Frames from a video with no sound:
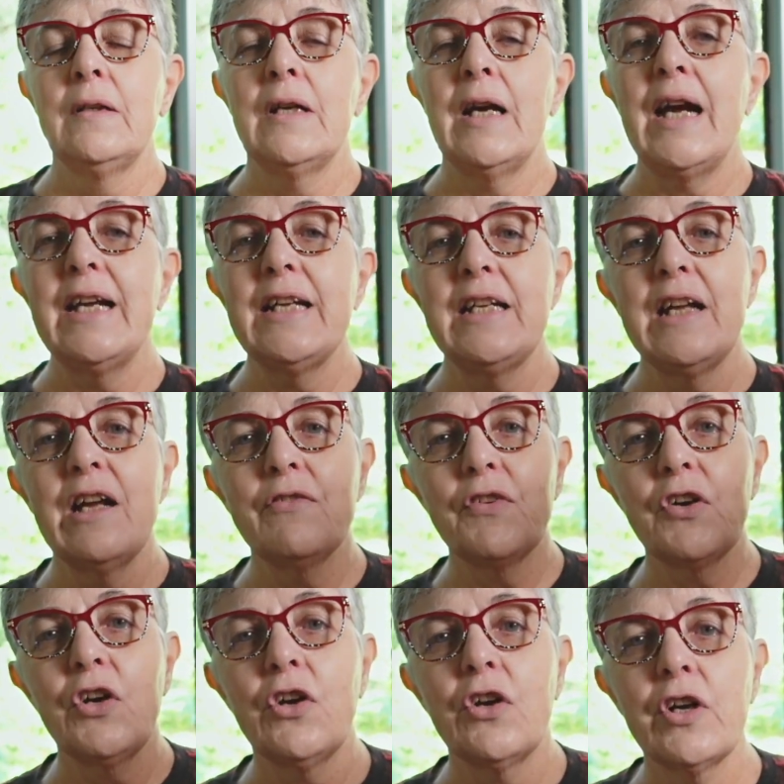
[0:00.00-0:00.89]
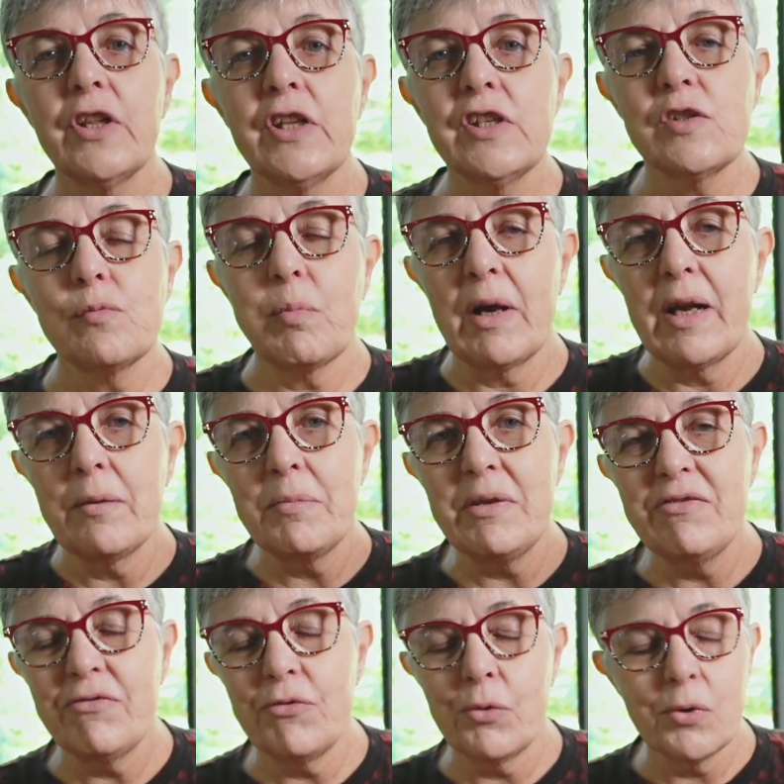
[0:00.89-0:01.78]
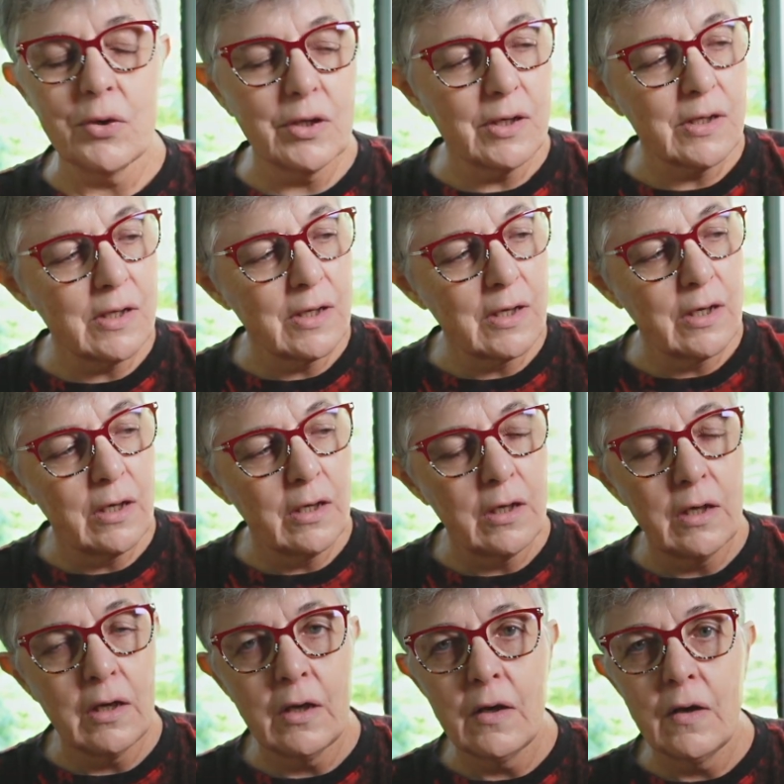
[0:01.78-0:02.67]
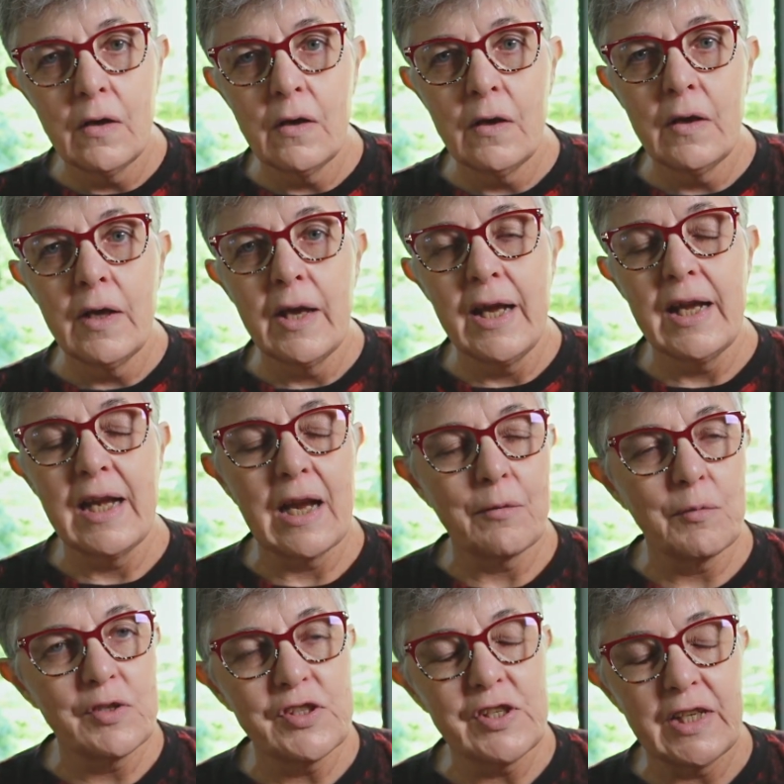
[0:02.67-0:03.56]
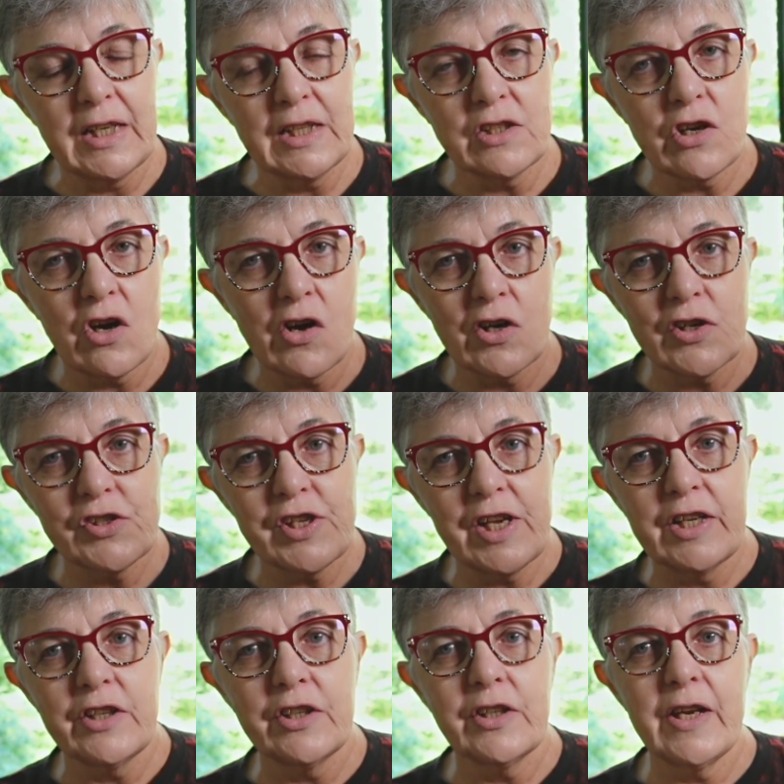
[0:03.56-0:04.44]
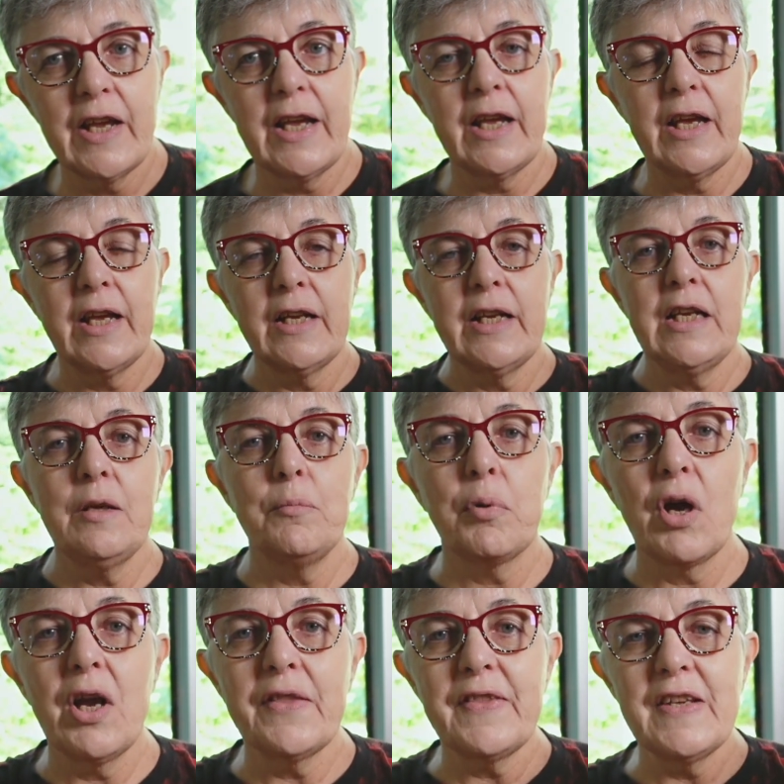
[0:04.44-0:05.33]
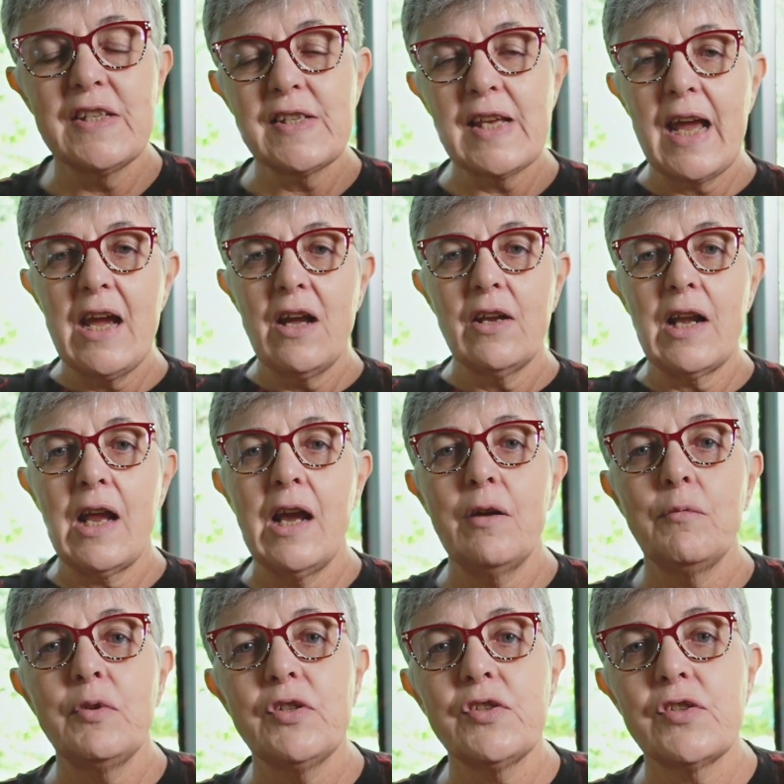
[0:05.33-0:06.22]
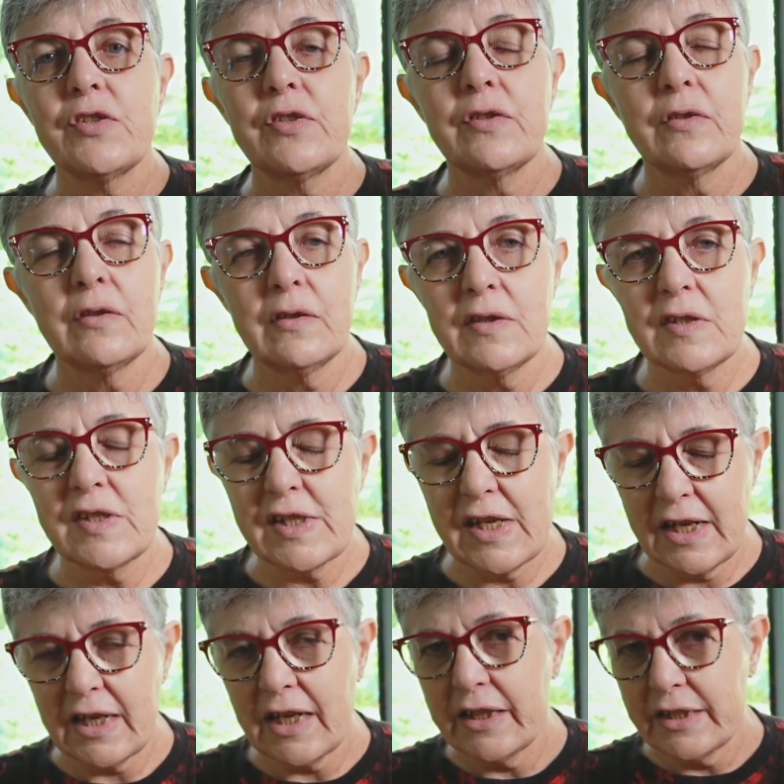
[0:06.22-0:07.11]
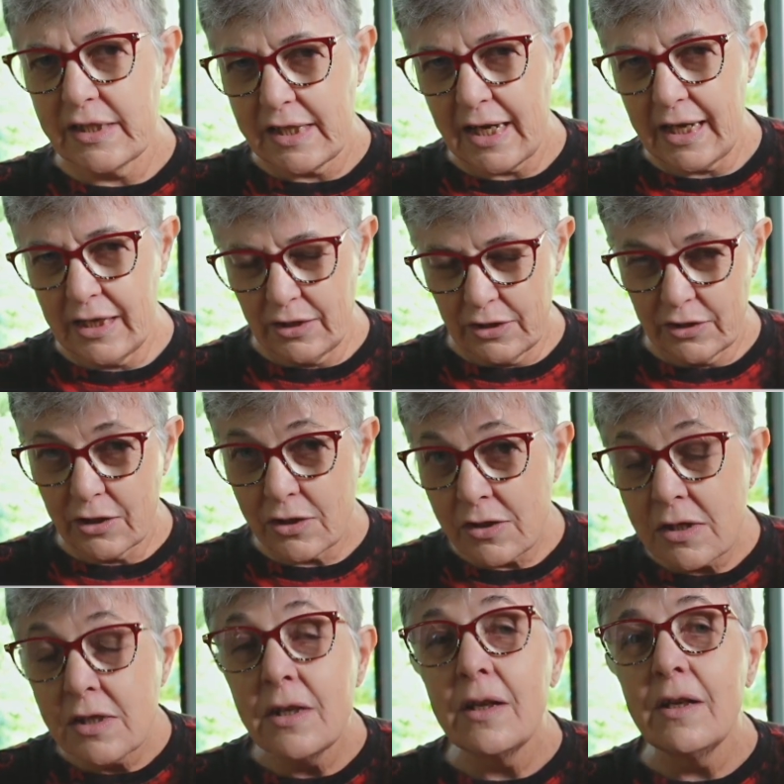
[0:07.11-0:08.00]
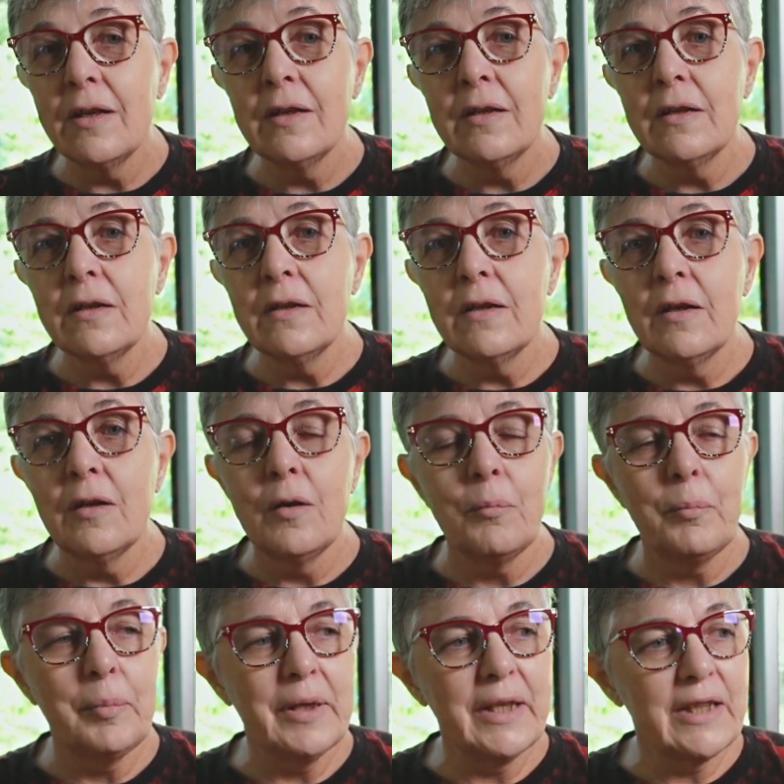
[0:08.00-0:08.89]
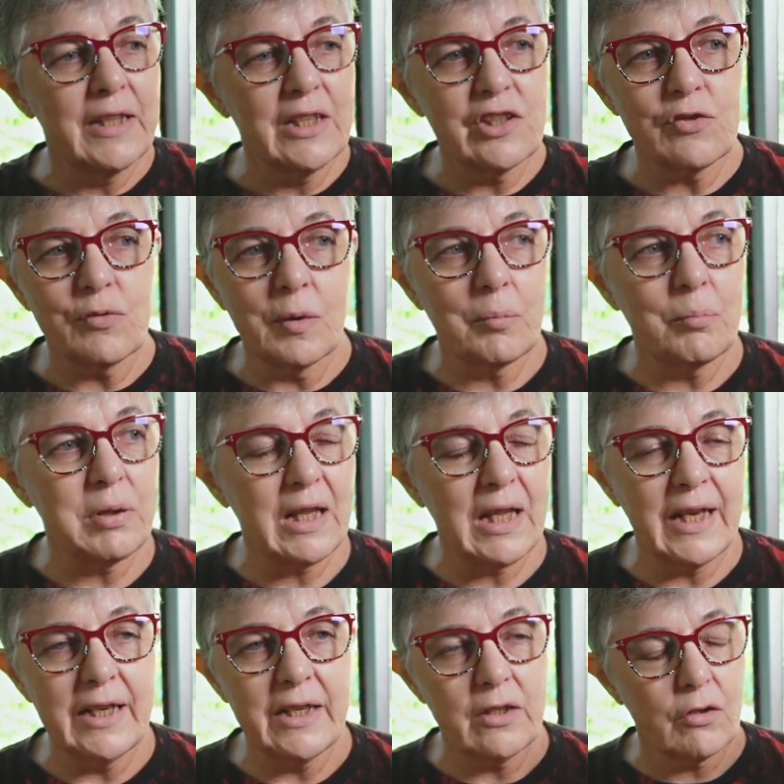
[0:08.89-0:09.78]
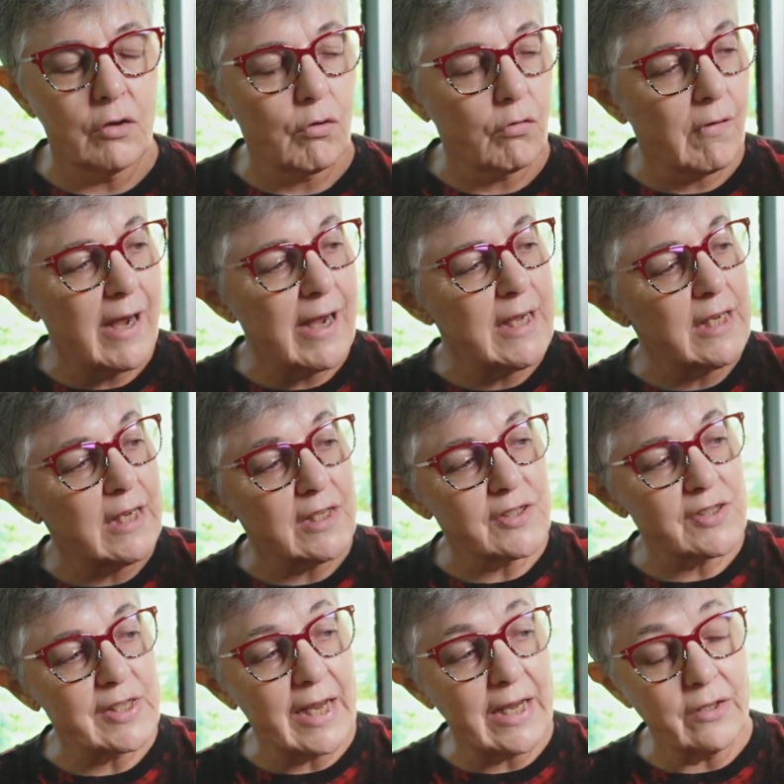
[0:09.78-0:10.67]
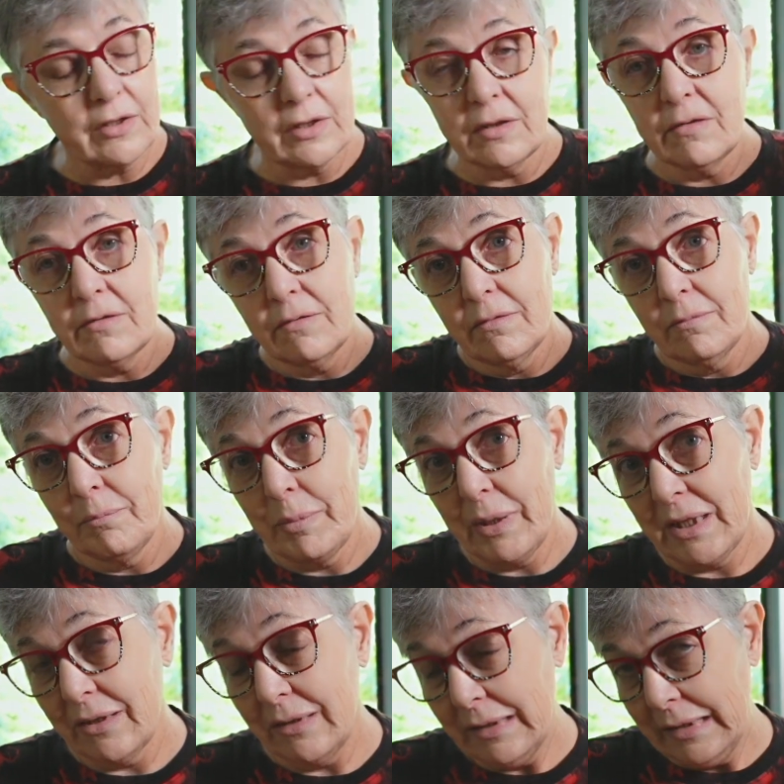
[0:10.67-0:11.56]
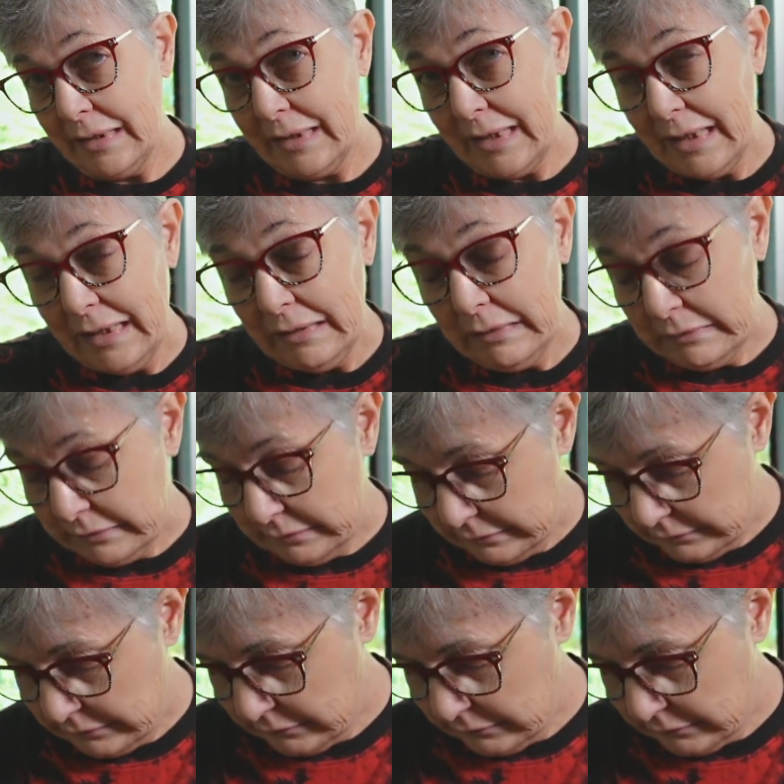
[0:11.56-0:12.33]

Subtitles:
I'd never heard this brand before, and I was at Guitar Center and he brought this out. I was set on the Taylor. This one played great and it sounded better than the Taylor.